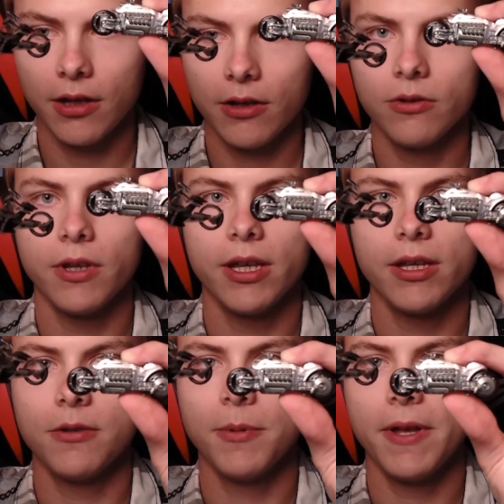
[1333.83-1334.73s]
So yeah,
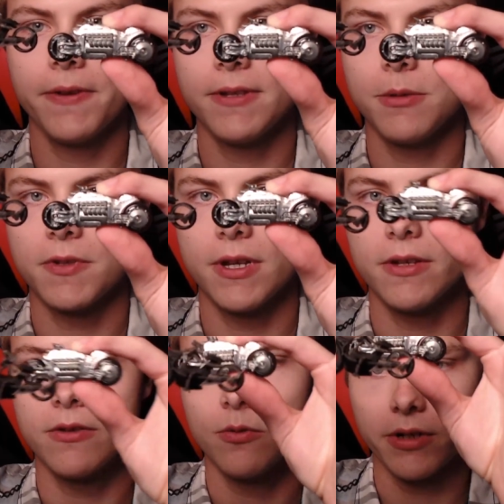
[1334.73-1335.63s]
he's about the same
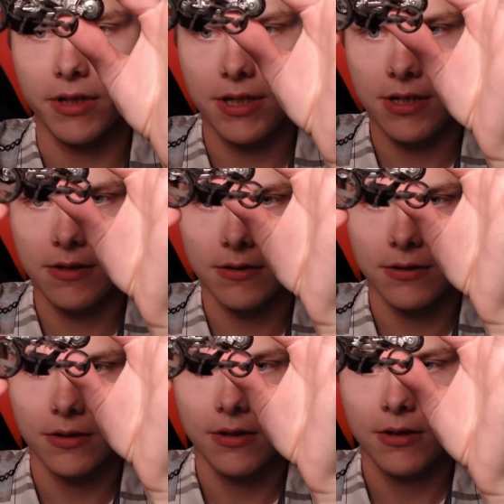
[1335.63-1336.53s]
size as one of these.
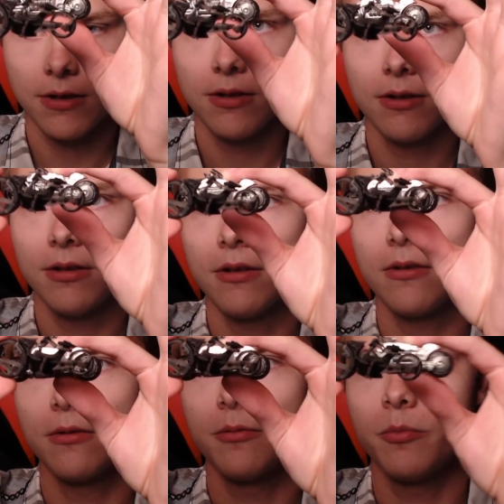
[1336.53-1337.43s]
These
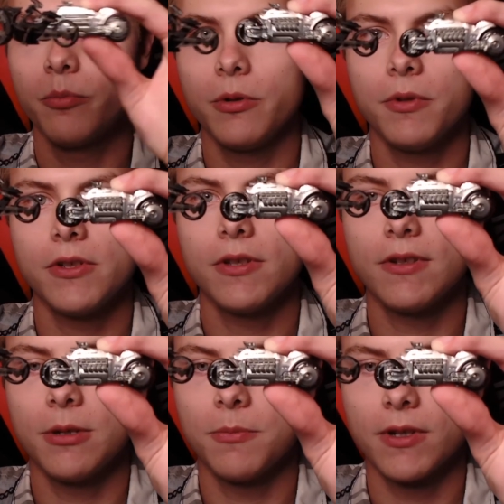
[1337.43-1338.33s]
are pretty much the
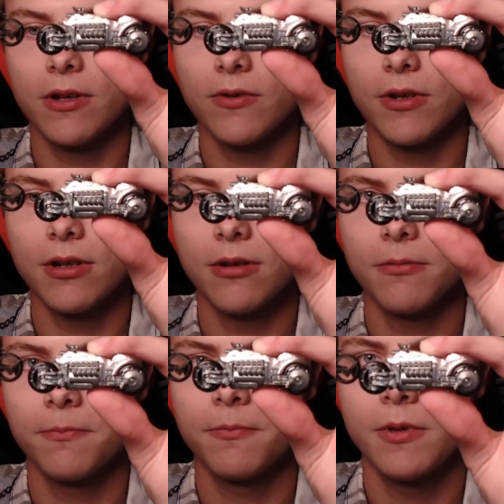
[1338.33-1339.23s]
same size right here.
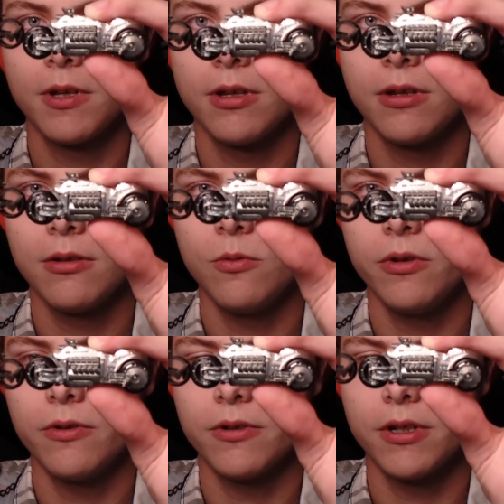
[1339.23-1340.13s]

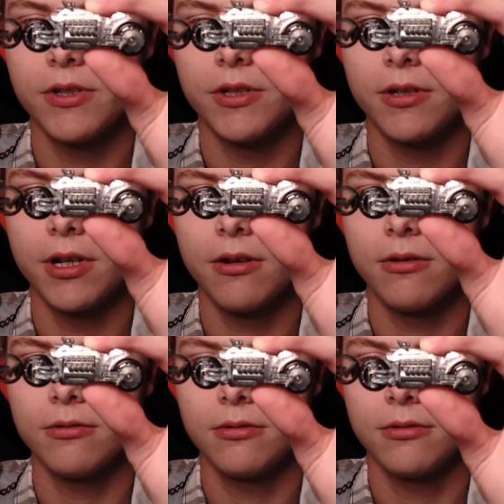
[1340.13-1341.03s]
Wheels are touching
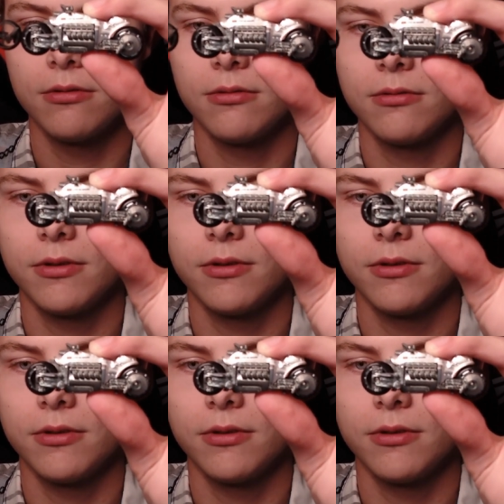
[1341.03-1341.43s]
now. So